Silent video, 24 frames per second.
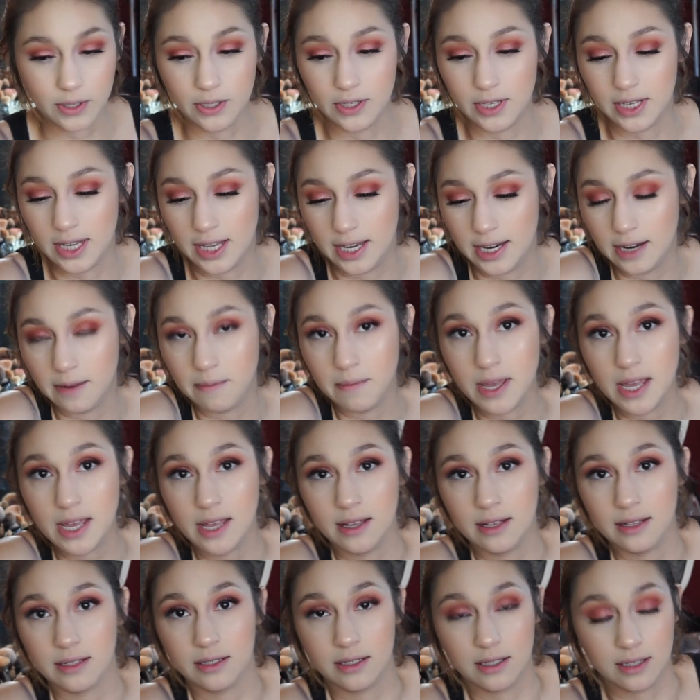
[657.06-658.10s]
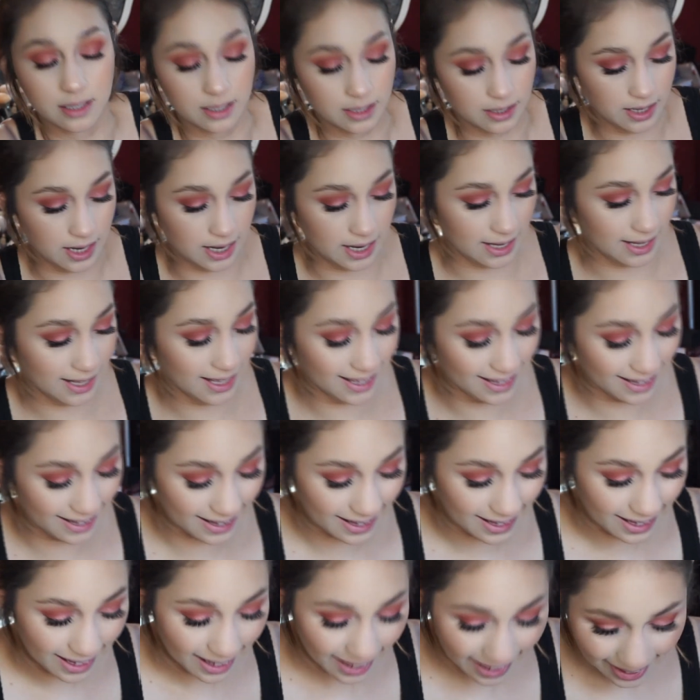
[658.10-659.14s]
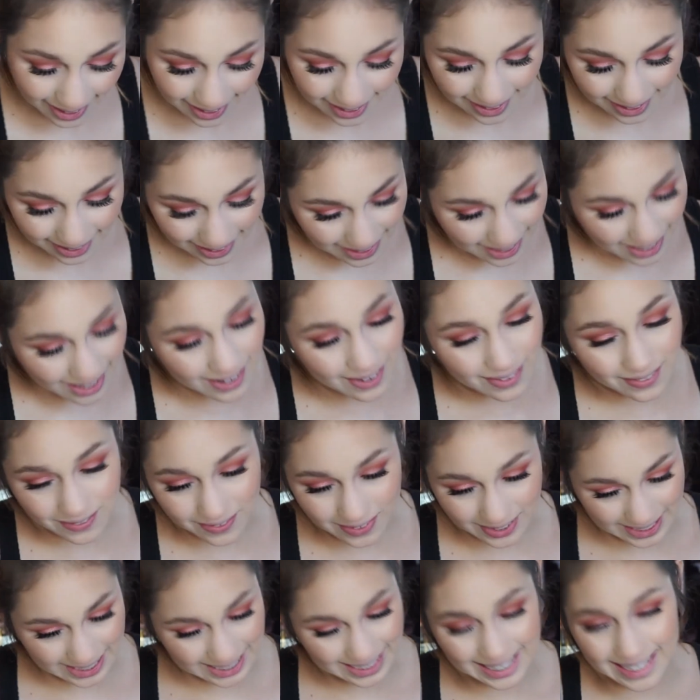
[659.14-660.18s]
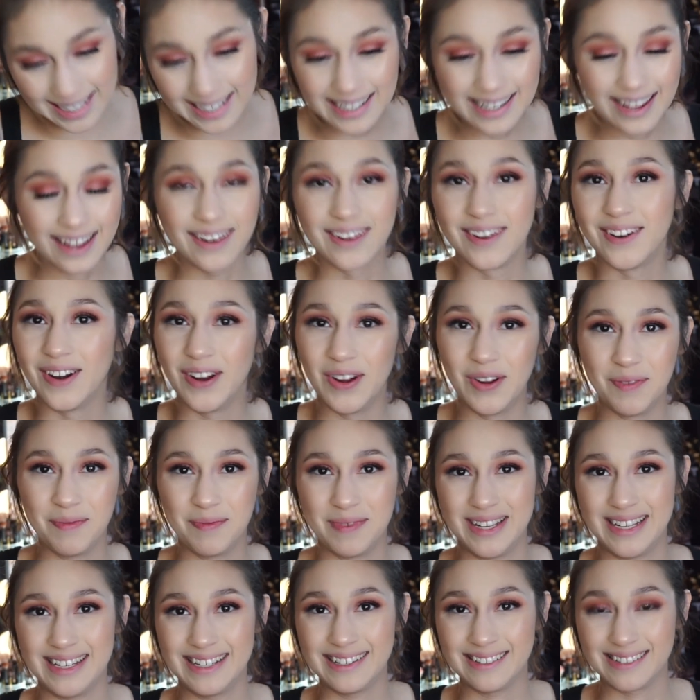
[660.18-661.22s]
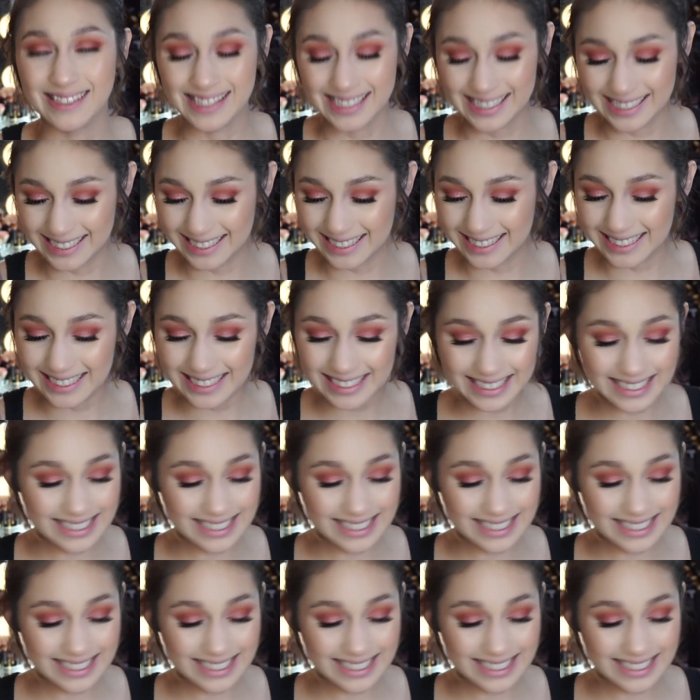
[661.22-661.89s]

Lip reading: you kidding me? Okay. Finally I got her open. I was gonna